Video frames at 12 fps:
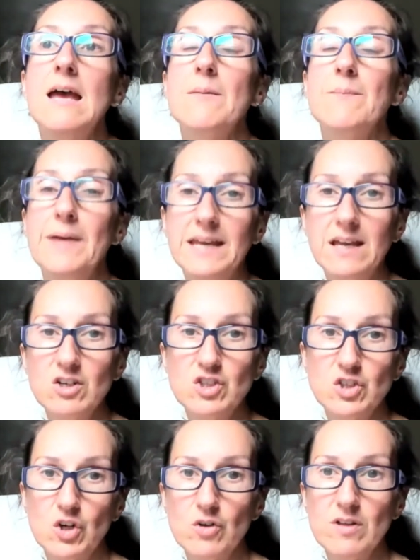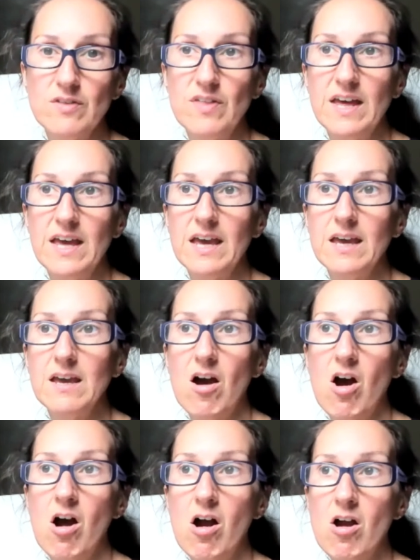Making sure that they
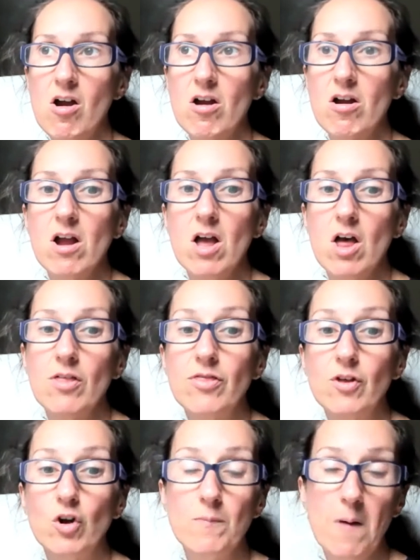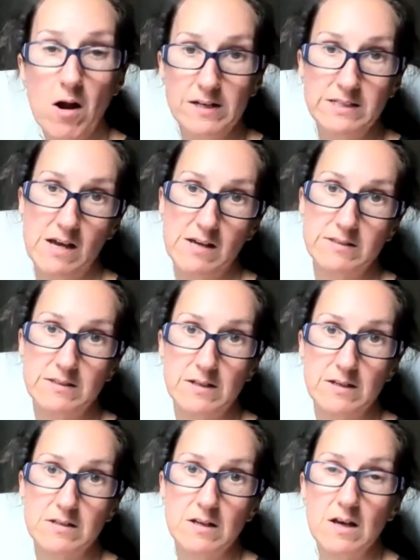are third-party
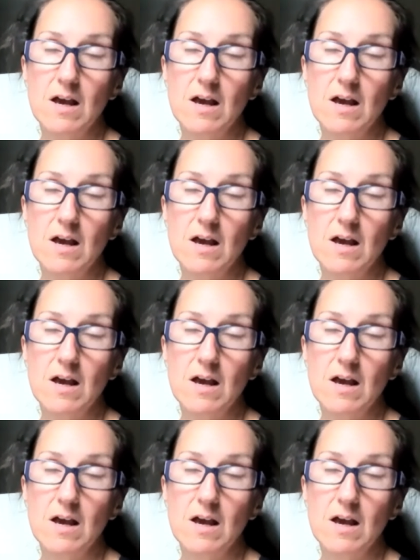tested.